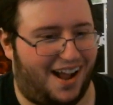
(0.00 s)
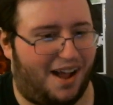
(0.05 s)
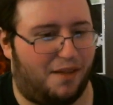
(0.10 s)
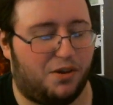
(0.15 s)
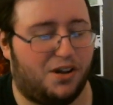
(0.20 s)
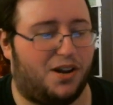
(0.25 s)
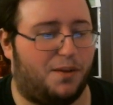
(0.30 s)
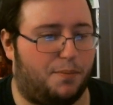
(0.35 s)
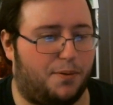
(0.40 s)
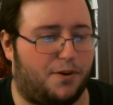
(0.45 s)
I'm
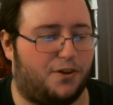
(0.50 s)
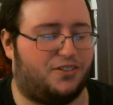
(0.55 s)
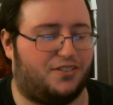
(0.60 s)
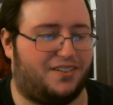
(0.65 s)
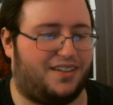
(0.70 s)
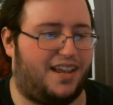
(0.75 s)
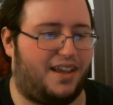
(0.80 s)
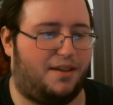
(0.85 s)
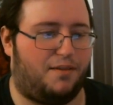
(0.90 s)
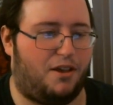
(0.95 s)
gonna purchase
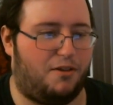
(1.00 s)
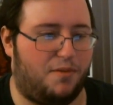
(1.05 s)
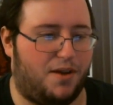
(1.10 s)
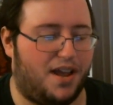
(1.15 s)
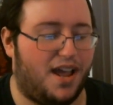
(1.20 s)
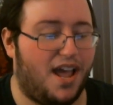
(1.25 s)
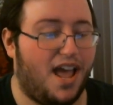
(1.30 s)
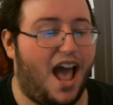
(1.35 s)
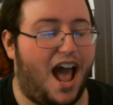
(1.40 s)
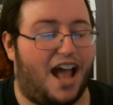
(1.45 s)
the game
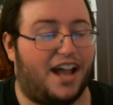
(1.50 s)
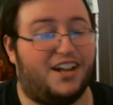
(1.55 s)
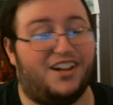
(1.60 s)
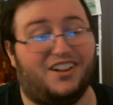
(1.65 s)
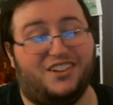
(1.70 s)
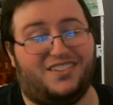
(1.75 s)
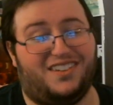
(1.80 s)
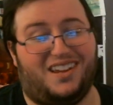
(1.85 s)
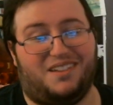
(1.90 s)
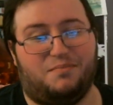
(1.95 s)
anyway. I
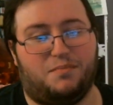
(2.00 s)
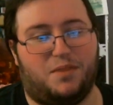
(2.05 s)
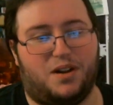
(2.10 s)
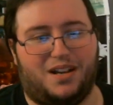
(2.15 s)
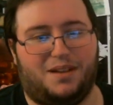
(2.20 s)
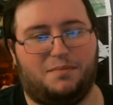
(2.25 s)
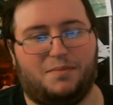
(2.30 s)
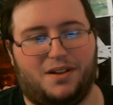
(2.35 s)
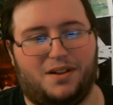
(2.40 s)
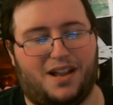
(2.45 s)
could save
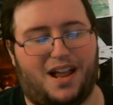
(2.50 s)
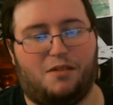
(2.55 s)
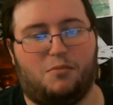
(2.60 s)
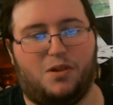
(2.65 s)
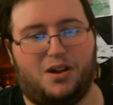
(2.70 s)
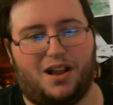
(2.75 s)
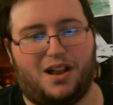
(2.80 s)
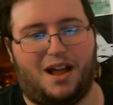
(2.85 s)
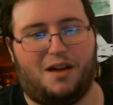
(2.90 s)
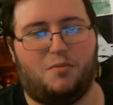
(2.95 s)
money, but I
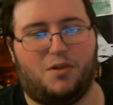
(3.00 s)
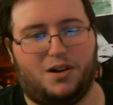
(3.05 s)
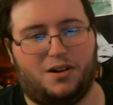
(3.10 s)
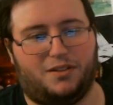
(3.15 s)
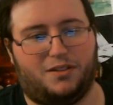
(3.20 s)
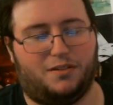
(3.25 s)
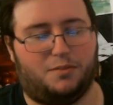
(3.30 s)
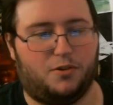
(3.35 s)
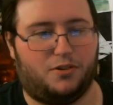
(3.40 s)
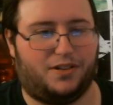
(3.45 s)
want I want to
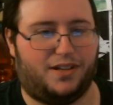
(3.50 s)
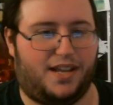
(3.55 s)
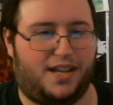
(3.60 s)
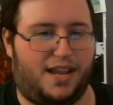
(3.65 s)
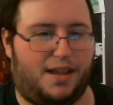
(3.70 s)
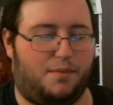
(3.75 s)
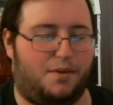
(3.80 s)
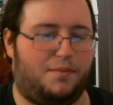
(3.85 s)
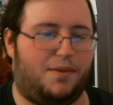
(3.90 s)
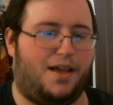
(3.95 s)
support the
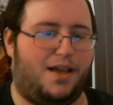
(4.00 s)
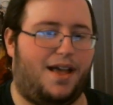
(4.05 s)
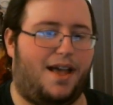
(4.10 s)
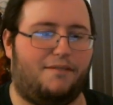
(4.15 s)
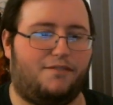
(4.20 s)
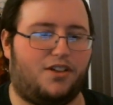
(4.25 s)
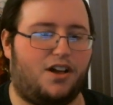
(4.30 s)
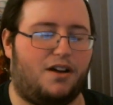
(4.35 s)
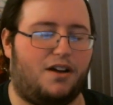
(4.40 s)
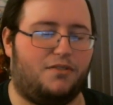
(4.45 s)
game. I mean,
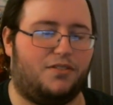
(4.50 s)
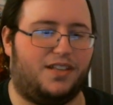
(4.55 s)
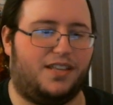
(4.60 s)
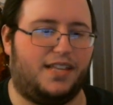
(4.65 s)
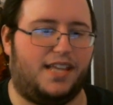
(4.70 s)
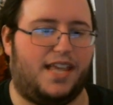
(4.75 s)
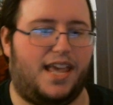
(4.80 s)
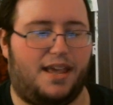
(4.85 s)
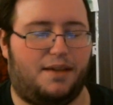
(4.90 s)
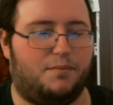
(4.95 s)
I've covered
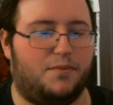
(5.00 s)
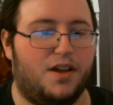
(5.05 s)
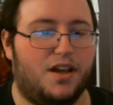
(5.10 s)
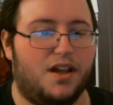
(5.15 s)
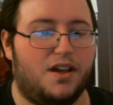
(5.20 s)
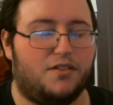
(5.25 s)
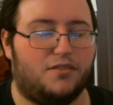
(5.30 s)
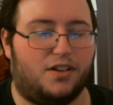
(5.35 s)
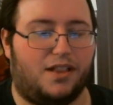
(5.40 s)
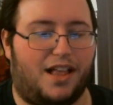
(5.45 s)
the game
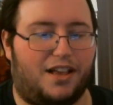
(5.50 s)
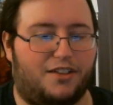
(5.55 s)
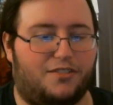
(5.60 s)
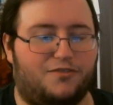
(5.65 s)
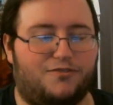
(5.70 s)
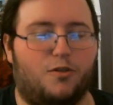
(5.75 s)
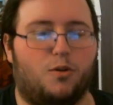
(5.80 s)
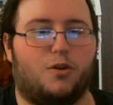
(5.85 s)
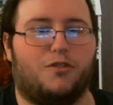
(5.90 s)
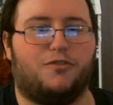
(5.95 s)
for the last
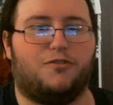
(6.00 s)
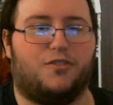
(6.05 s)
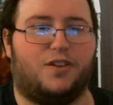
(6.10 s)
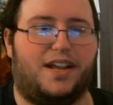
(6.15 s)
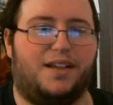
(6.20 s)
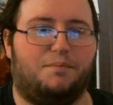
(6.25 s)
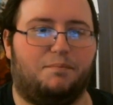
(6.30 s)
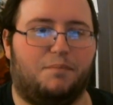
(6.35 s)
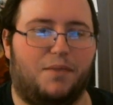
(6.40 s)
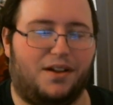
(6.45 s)
four
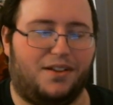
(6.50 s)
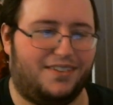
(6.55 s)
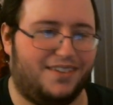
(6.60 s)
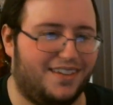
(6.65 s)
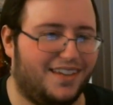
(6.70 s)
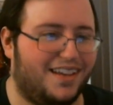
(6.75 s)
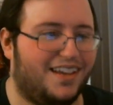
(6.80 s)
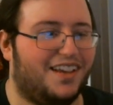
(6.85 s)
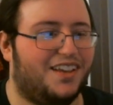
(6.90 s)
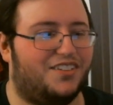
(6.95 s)
freaking
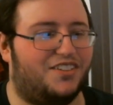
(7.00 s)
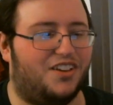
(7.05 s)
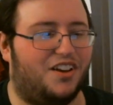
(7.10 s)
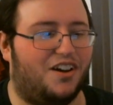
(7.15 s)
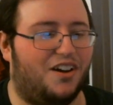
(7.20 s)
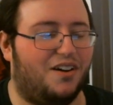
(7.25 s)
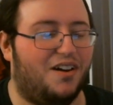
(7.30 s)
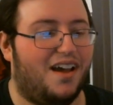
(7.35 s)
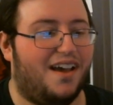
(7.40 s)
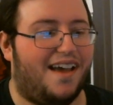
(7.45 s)
months,
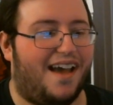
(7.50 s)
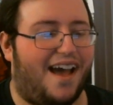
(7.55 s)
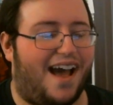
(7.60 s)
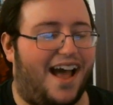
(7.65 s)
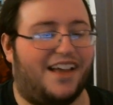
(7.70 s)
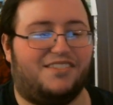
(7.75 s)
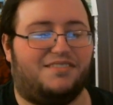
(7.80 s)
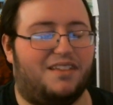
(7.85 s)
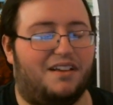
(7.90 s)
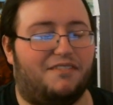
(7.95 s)
so
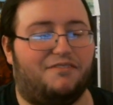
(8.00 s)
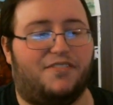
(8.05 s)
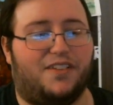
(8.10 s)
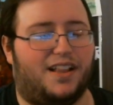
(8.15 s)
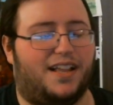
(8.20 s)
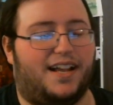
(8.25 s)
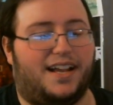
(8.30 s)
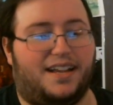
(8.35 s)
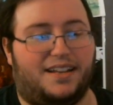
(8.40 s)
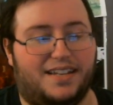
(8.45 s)
I, I feel
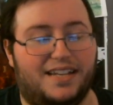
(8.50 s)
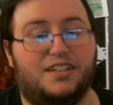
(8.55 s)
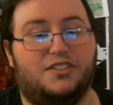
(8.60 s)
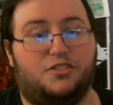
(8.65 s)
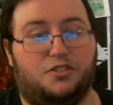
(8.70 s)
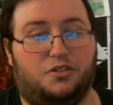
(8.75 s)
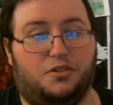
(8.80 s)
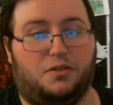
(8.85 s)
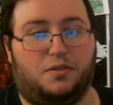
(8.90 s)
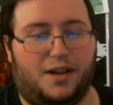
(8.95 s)
like I need
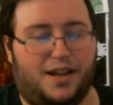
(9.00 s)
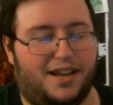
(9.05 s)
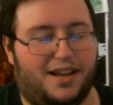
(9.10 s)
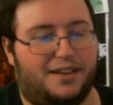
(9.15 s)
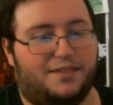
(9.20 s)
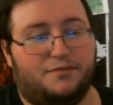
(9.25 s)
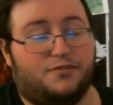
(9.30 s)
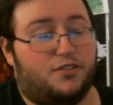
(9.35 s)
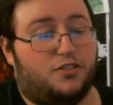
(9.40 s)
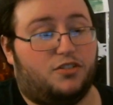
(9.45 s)
to.
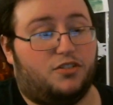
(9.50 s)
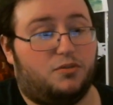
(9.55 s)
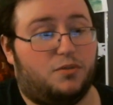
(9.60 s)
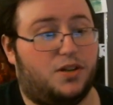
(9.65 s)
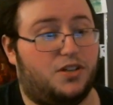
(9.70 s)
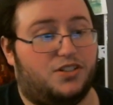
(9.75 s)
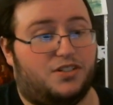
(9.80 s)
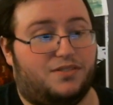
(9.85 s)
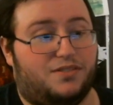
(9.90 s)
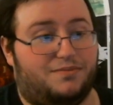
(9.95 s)
And for
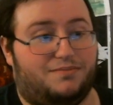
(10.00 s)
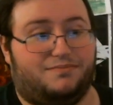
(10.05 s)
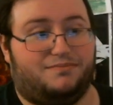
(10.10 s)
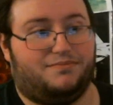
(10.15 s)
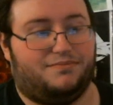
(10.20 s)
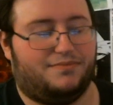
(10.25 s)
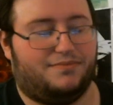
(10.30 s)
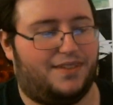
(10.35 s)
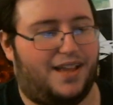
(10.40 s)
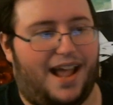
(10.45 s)
Switch,
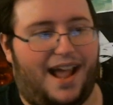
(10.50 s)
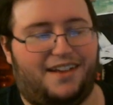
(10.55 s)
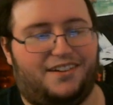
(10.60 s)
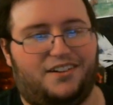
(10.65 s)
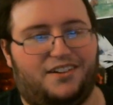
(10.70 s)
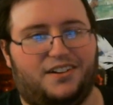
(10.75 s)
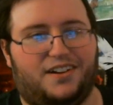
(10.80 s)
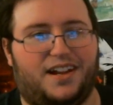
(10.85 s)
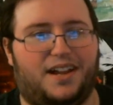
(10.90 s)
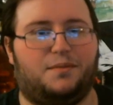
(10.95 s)
adding
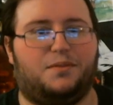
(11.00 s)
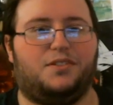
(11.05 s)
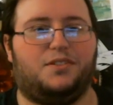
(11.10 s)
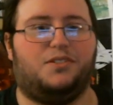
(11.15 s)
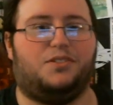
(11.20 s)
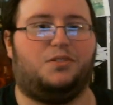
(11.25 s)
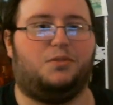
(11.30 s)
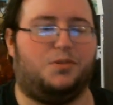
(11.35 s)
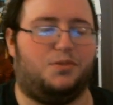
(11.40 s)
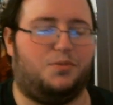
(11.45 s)
our games to
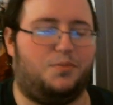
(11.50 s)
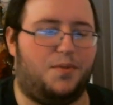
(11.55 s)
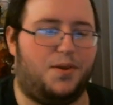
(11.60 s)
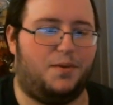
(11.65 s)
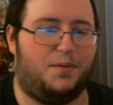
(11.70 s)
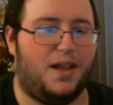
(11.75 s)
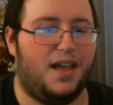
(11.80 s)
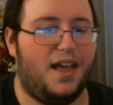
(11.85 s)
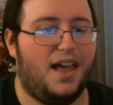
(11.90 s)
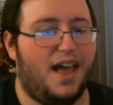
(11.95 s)
the Switch,
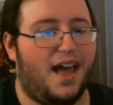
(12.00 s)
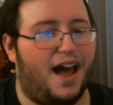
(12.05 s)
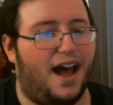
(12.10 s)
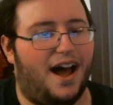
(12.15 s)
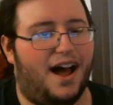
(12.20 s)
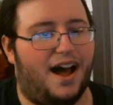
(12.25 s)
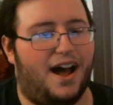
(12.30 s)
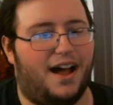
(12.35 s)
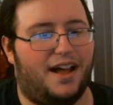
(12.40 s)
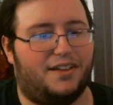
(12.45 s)
baby.
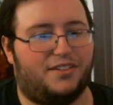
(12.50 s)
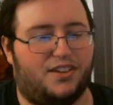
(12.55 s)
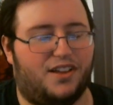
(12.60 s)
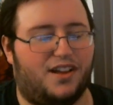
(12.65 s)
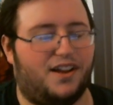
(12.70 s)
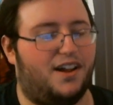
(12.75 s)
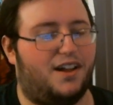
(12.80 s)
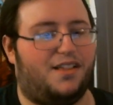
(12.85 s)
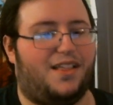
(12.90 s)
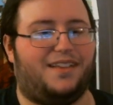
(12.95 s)
Uh, so
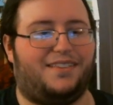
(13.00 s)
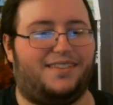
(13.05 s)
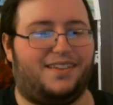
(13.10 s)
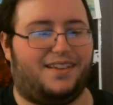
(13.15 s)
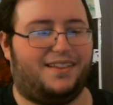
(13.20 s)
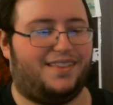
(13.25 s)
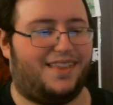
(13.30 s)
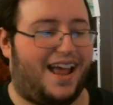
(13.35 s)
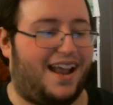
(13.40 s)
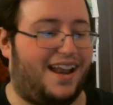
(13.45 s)
there you go. That's
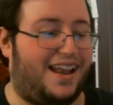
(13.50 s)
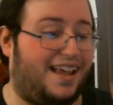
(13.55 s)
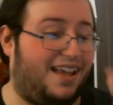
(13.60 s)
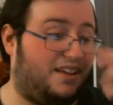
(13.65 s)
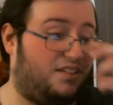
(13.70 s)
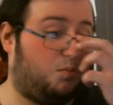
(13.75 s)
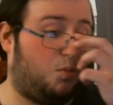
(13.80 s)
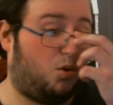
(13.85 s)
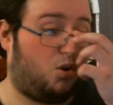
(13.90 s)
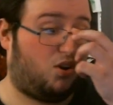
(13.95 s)
it. That
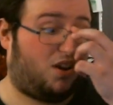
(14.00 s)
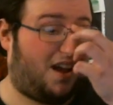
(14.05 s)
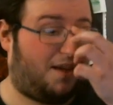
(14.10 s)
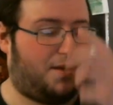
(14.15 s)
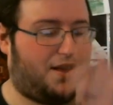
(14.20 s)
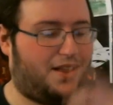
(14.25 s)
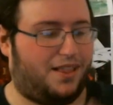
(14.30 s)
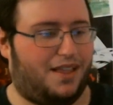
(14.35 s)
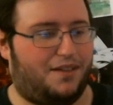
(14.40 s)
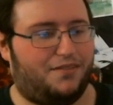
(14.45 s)
is Mortal
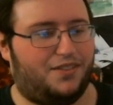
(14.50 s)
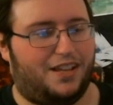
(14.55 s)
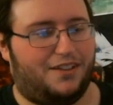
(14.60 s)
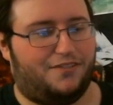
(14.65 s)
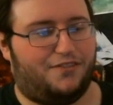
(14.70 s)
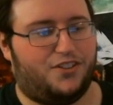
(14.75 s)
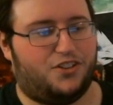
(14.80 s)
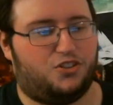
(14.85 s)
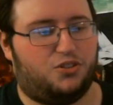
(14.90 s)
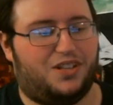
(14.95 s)
Kombat 11, the
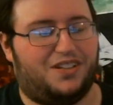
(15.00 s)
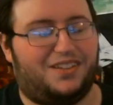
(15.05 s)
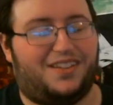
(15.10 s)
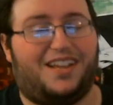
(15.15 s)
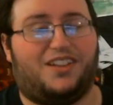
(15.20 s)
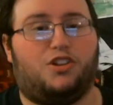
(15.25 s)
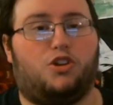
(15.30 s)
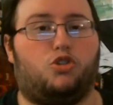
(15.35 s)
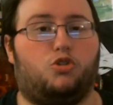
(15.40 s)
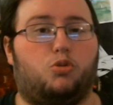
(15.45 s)
official
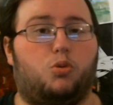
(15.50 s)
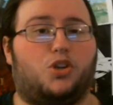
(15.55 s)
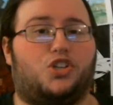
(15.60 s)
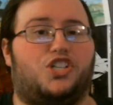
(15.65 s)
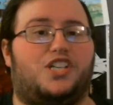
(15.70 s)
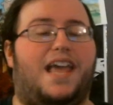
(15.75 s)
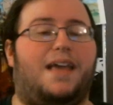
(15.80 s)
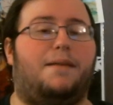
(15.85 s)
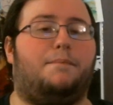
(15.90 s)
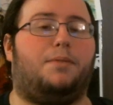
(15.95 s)
Nintendo
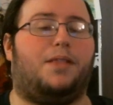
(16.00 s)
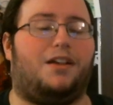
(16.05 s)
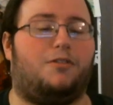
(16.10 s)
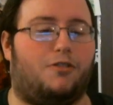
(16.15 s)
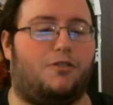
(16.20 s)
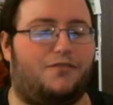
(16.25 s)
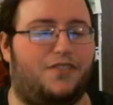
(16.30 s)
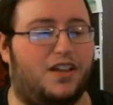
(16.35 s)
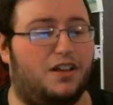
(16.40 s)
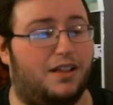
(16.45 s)
Switch gameplay
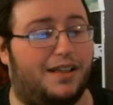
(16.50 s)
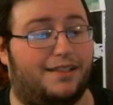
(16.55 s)
reveal.